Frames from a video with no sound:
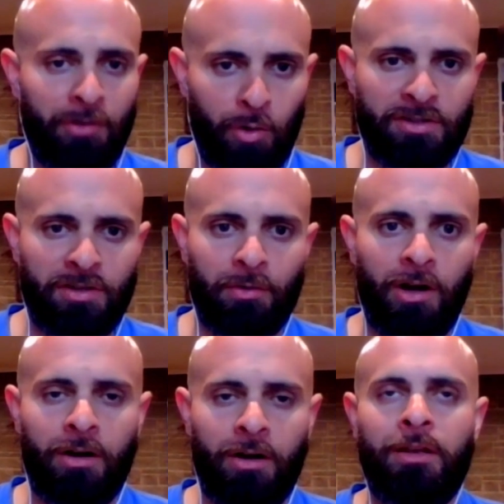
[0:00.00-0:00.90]
course there
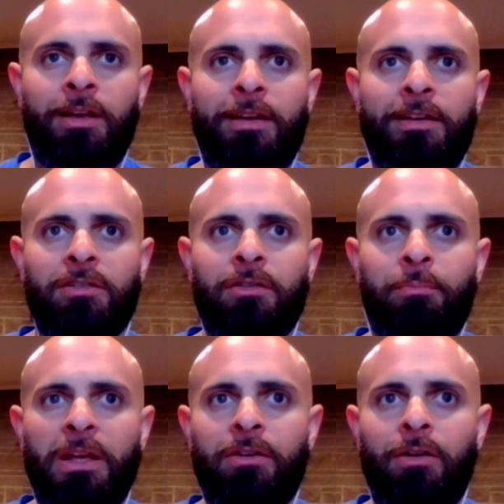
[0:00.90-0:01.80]
are. Is there a
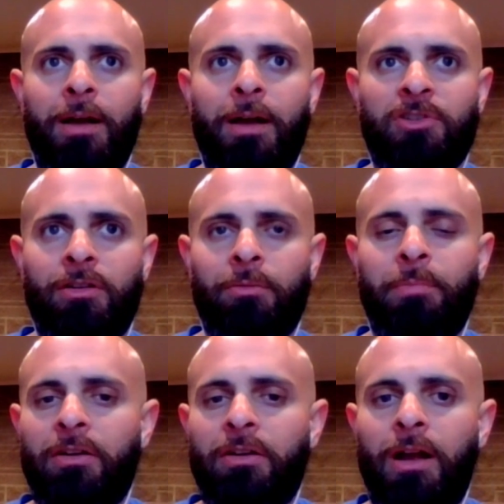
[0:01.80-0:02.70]
bigger option or
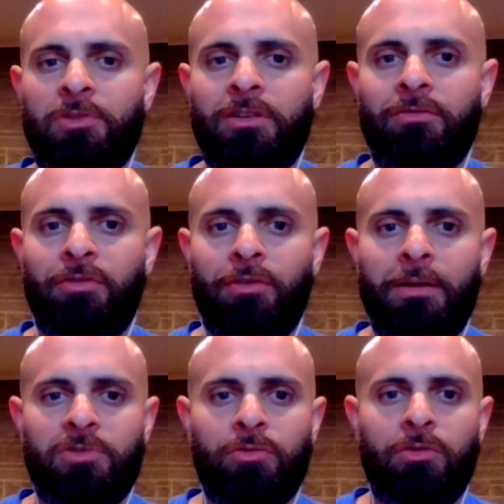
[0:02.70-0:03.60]
better option for
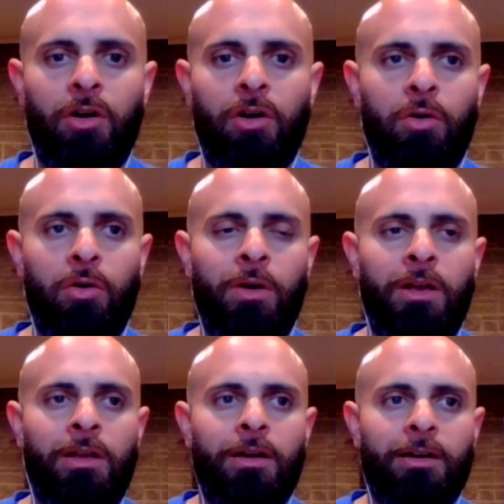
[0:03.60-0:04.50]
them to go
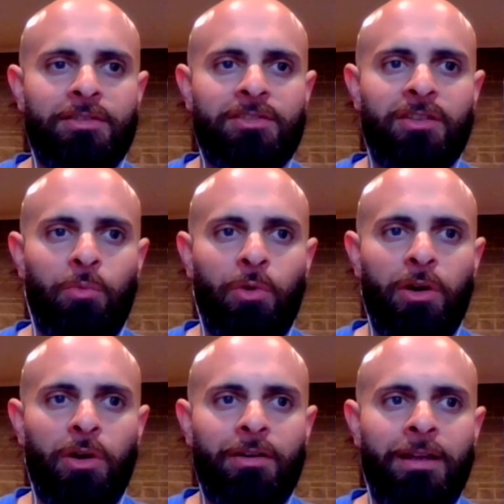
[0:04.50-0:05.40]

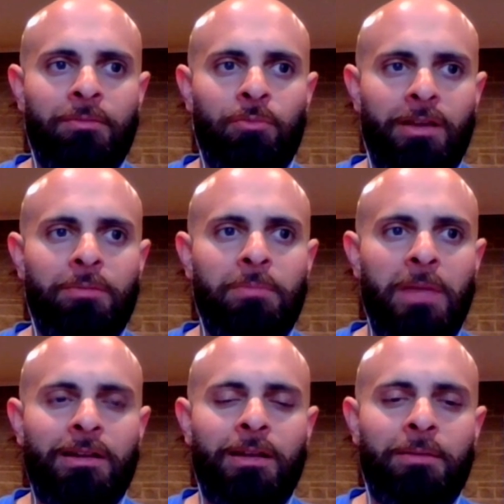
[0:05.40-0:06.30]
somewhere and really
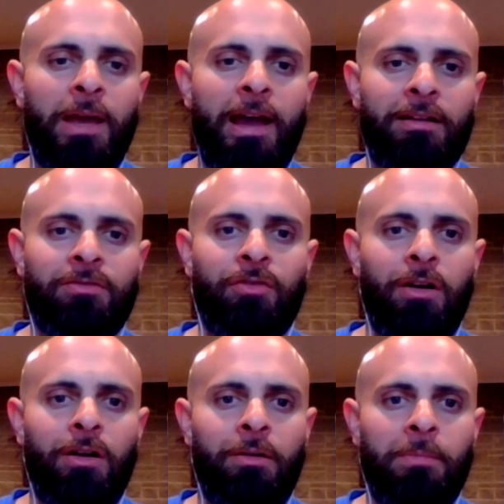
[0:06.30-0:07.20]
make an impact
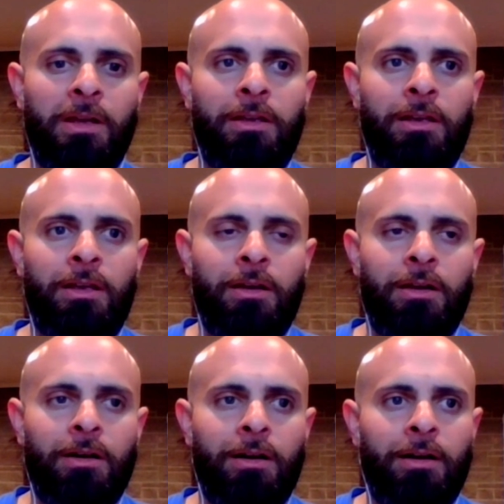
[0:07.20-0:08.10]
from,
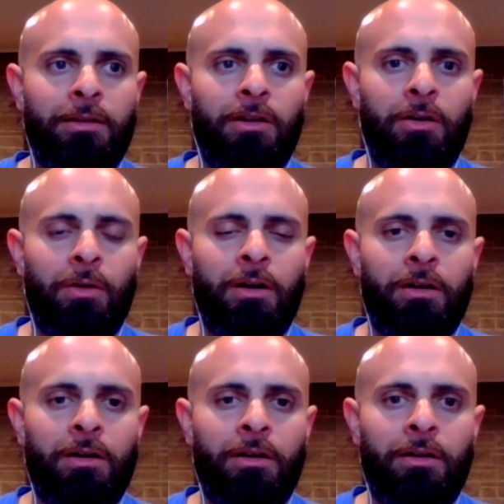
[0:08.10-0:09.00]

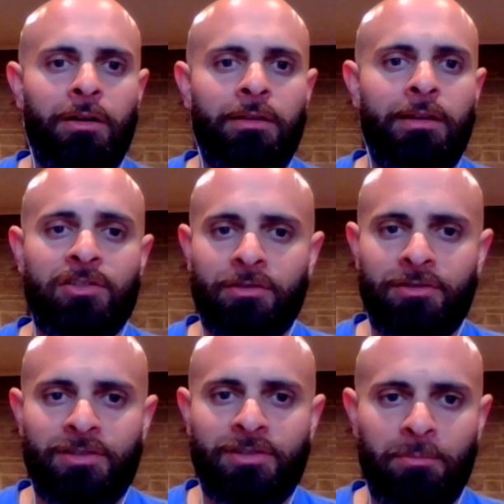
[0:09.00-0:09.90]
a national
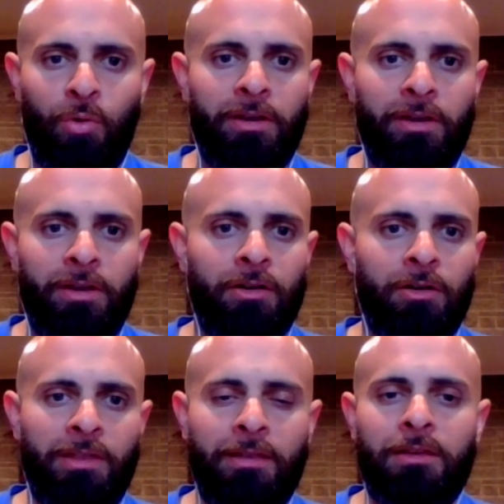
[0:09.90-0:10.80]
standpoint or
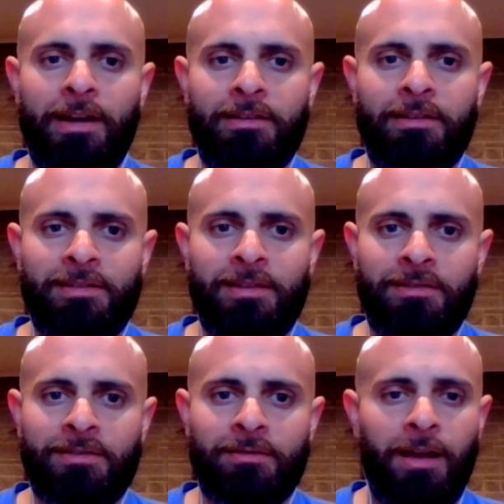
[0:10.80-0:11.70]
within the United
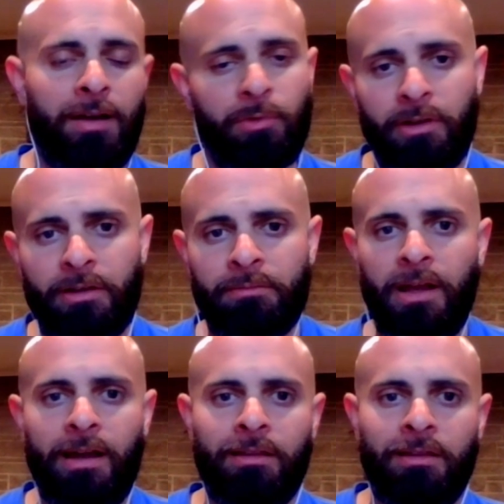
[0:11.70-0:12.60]
States? Not really,
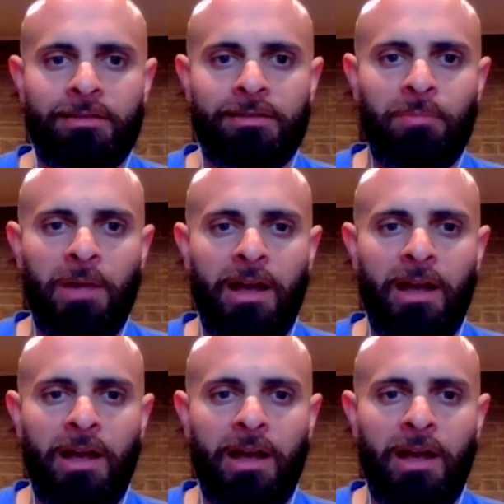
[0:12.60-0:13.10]
not at least in my